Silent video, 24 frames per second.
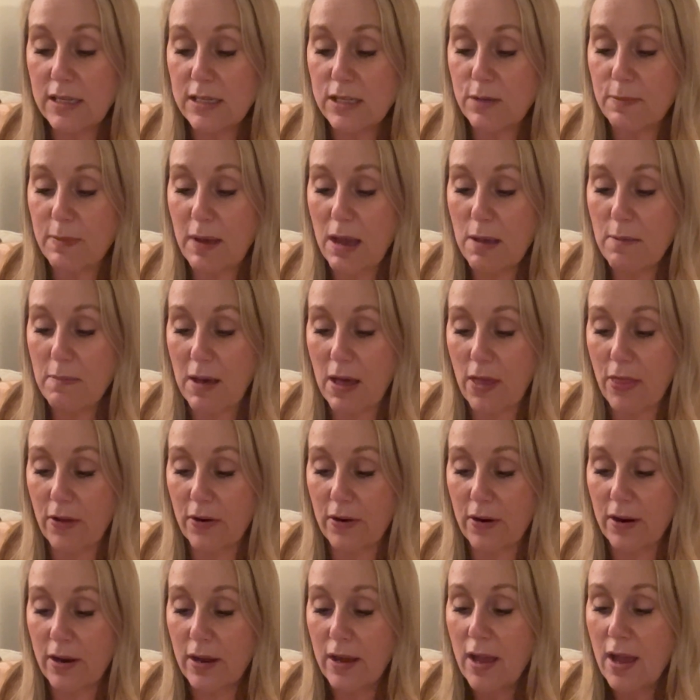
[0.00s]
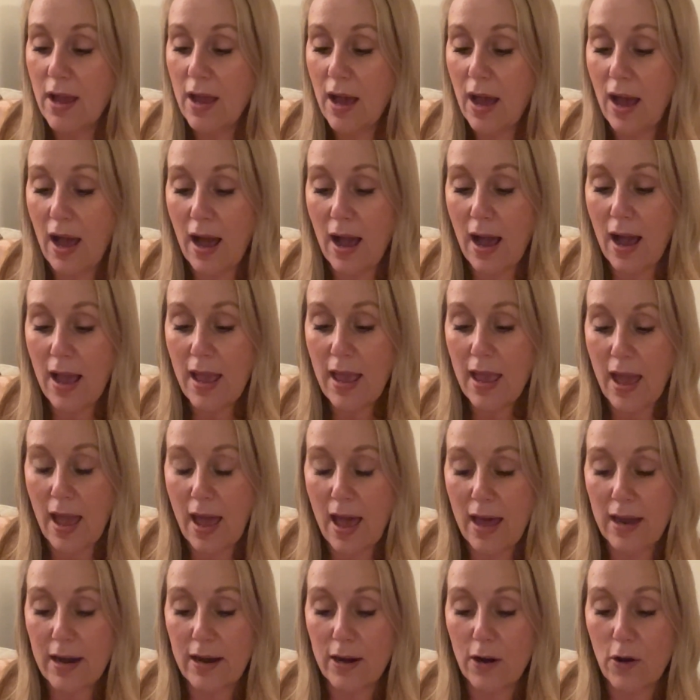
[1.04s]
to my mother, I had an